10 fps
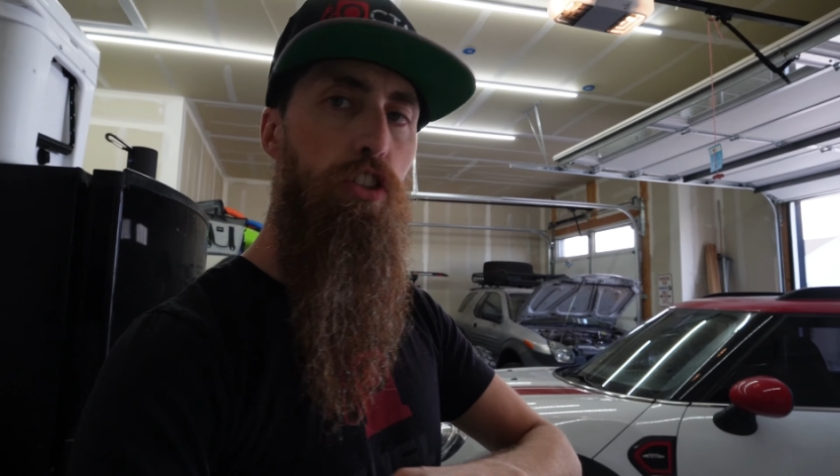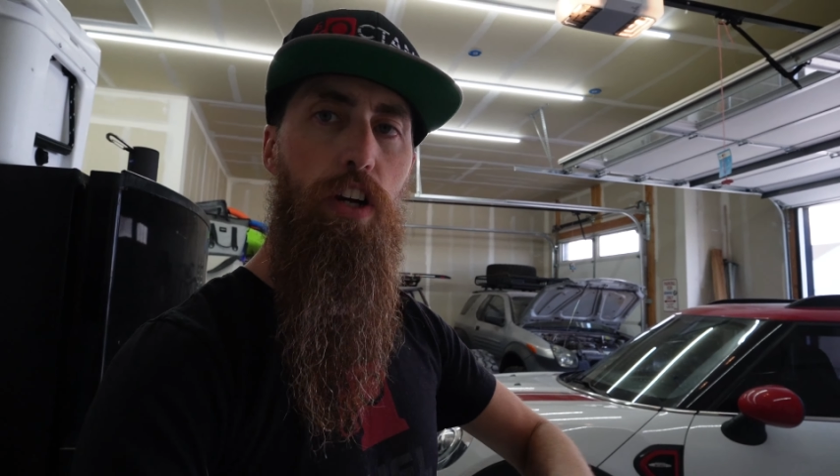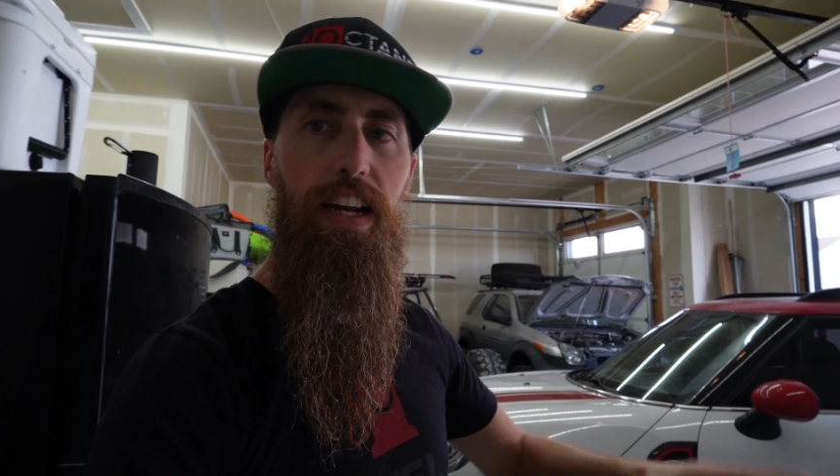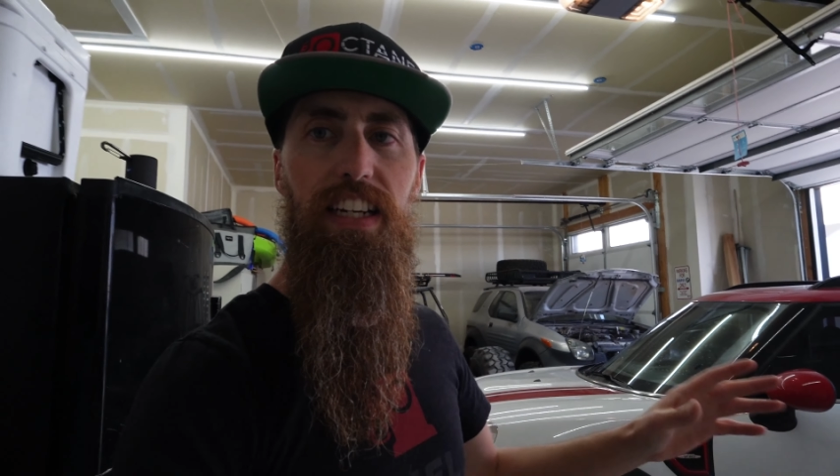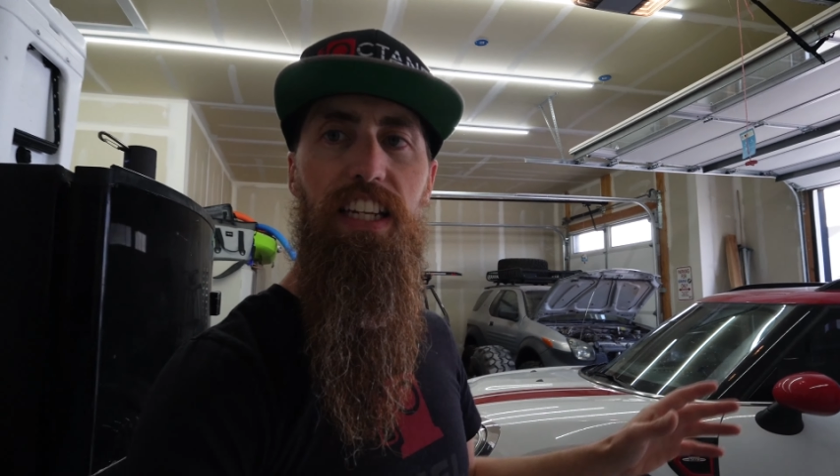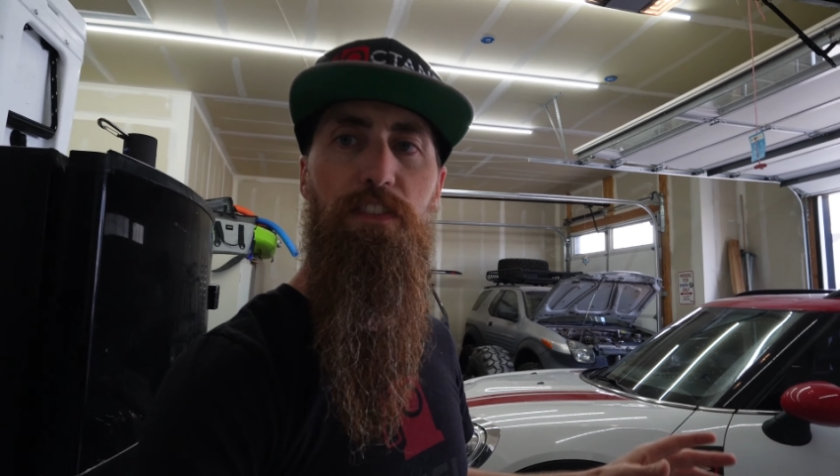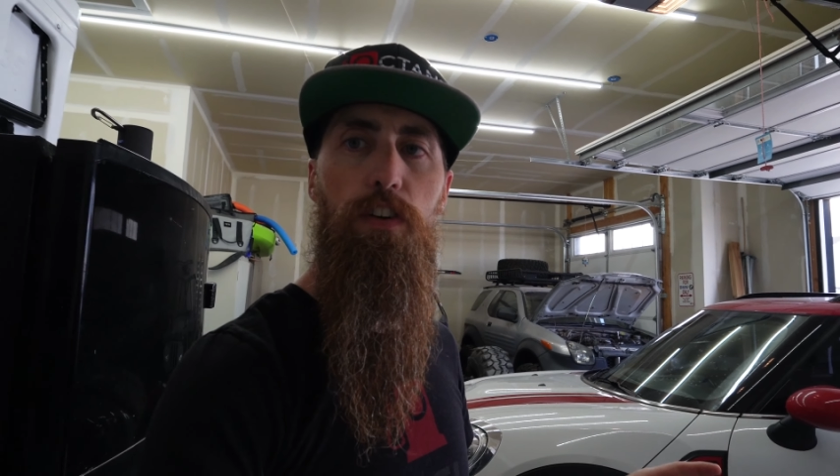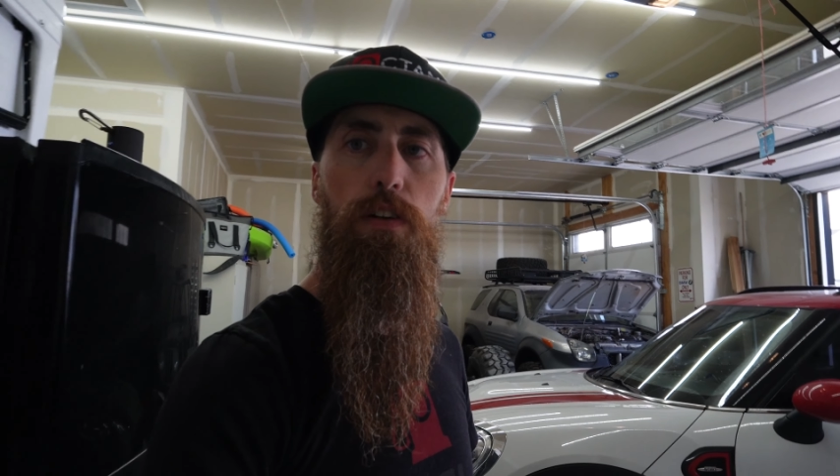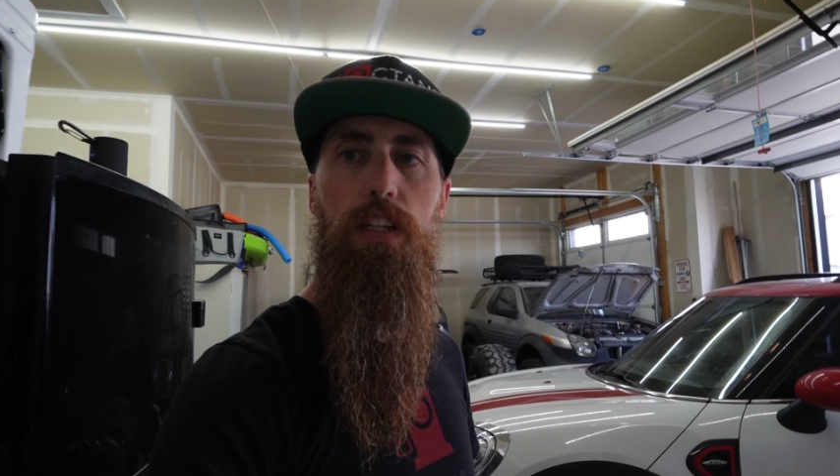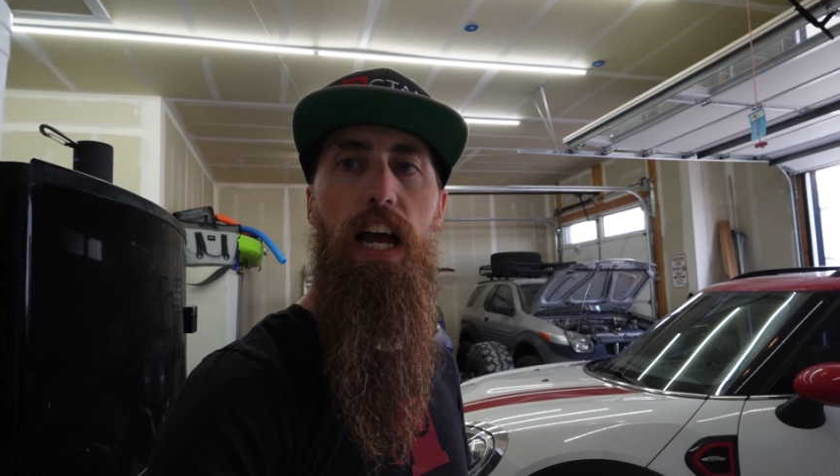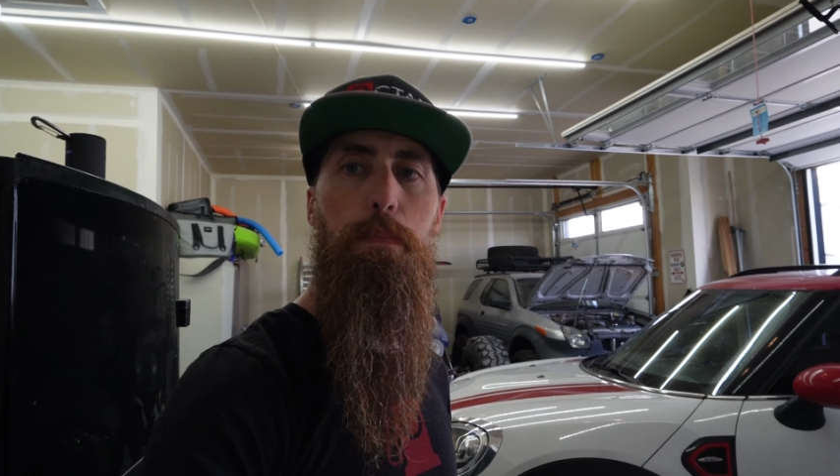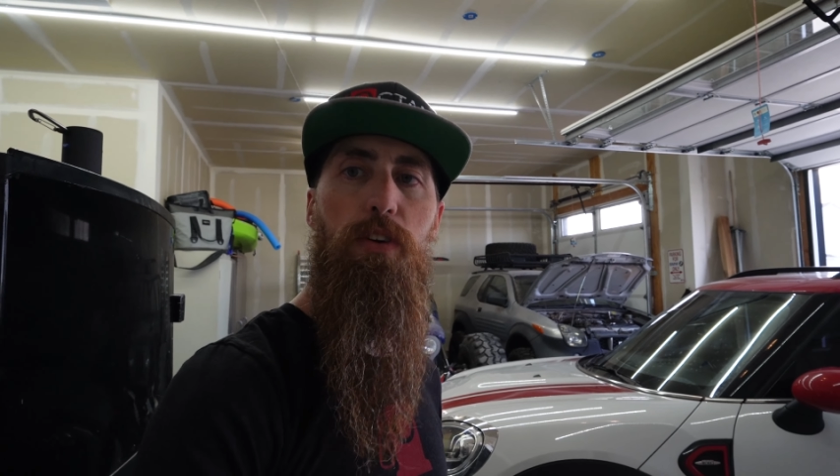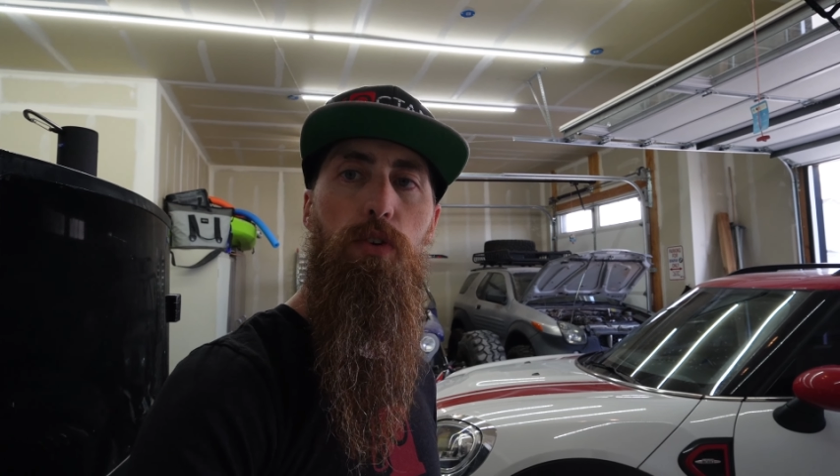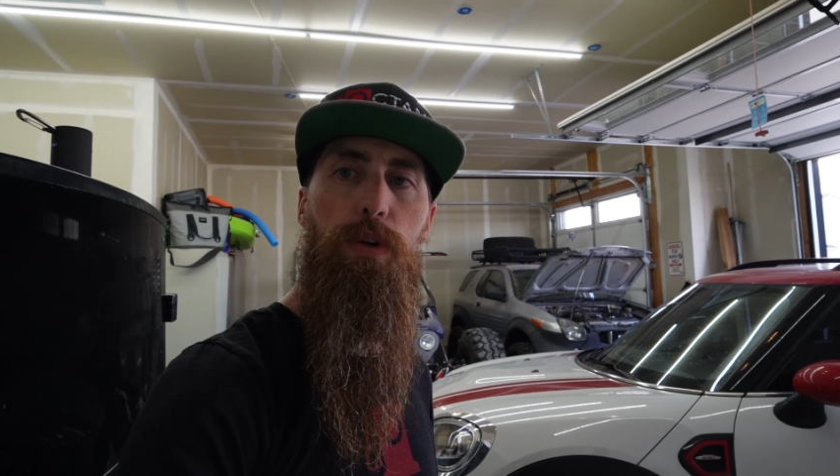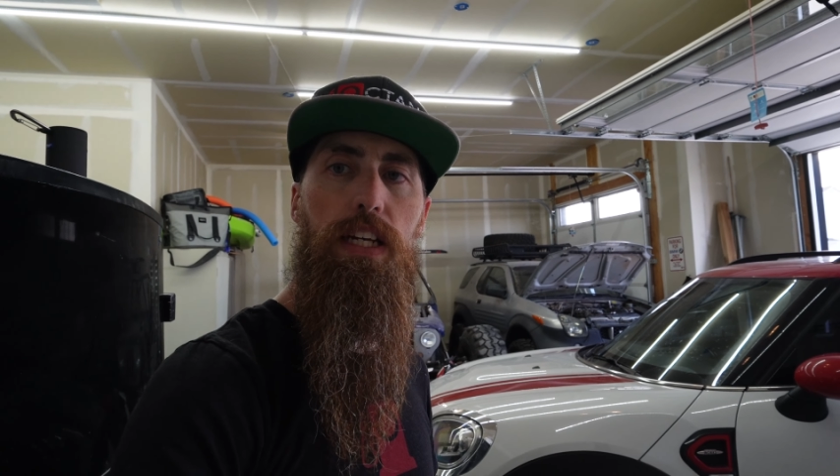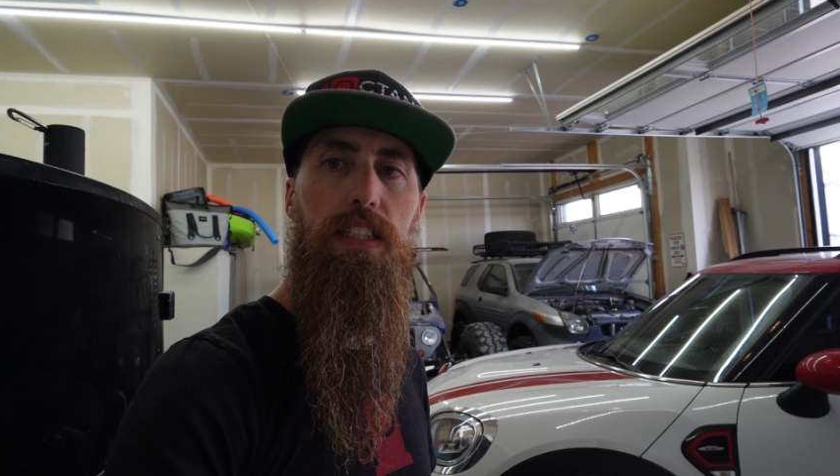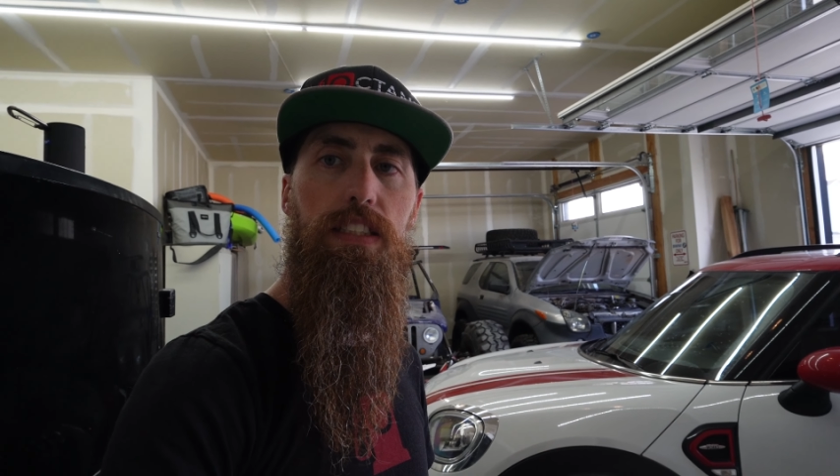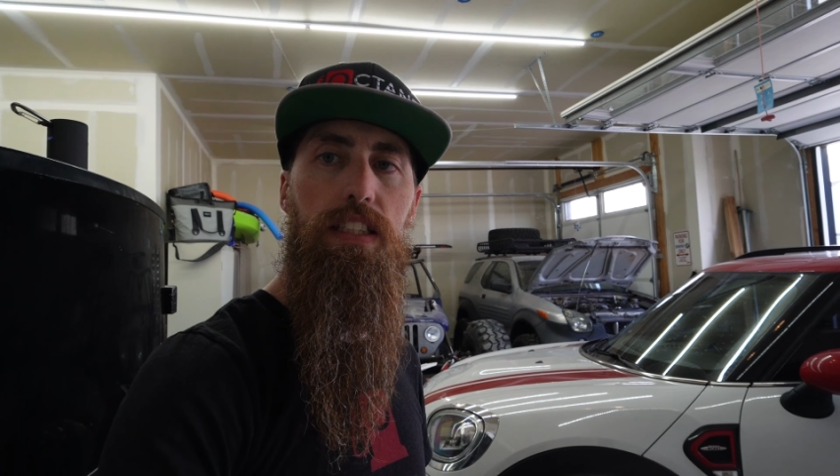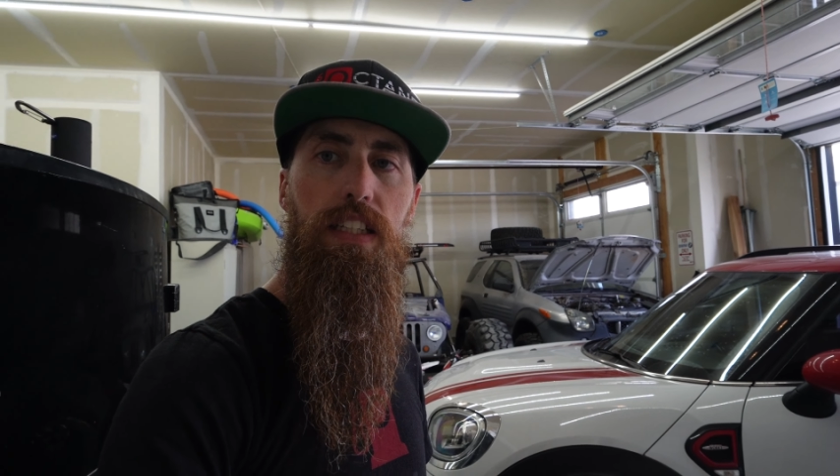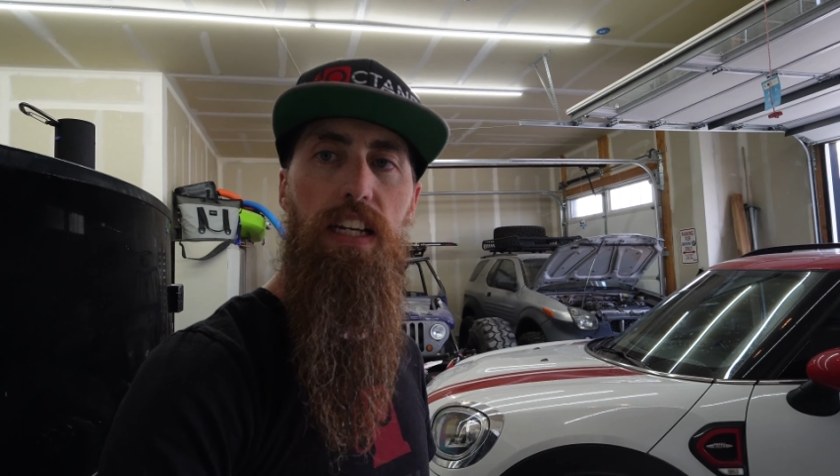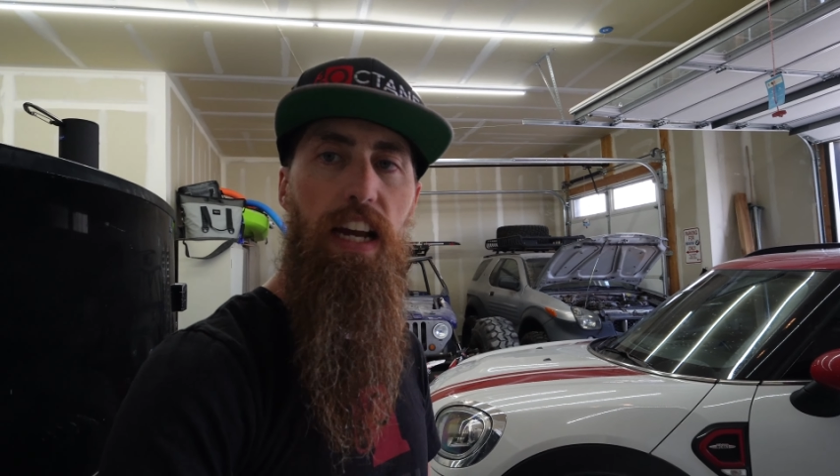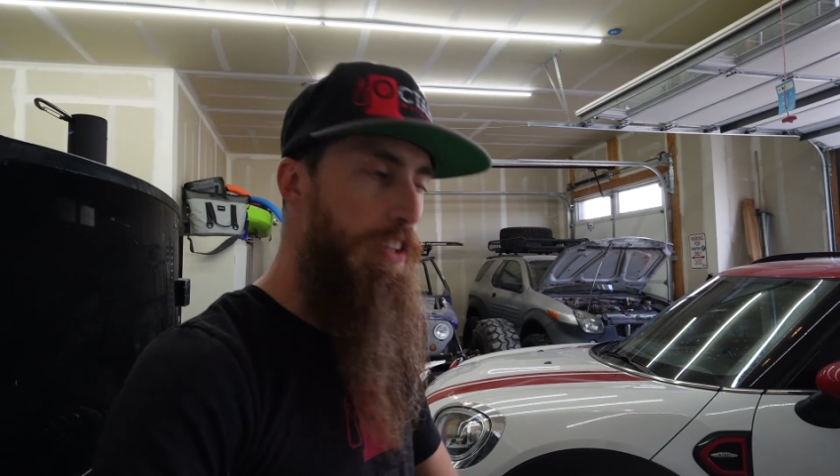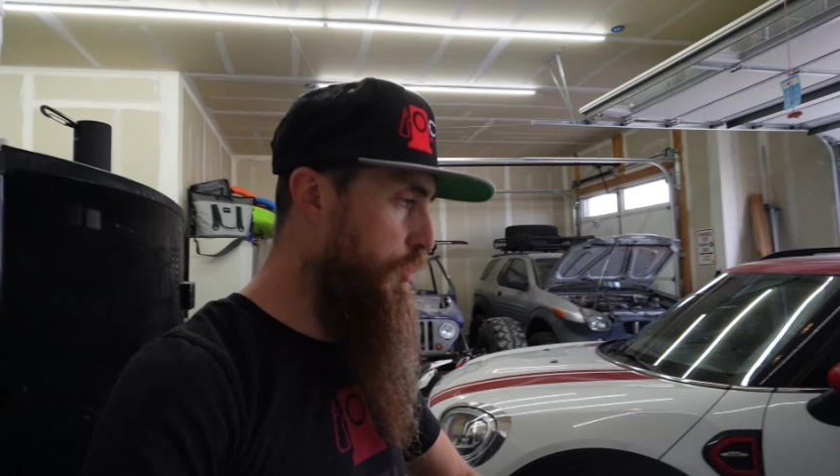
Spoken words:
tried a different type of grease, and they're